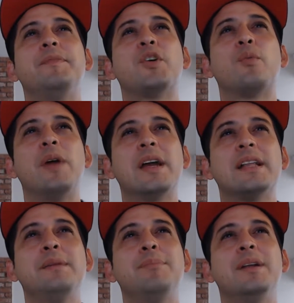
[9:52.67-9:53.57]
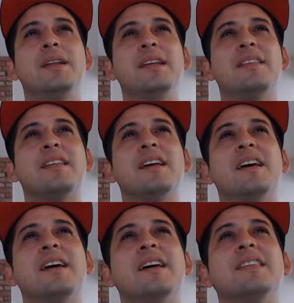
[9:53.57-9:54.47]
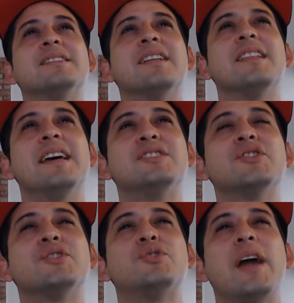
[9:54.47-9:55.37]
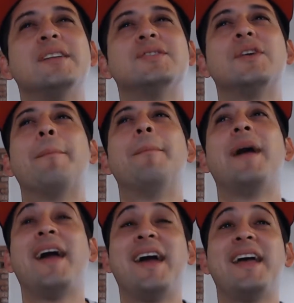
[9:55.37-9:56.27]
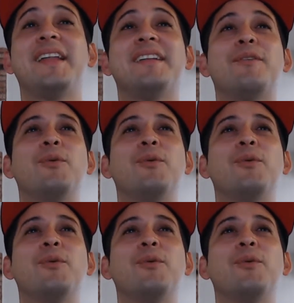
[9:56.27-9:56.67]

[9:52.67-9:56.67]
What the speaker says: directly beneath the celestial dragon's command.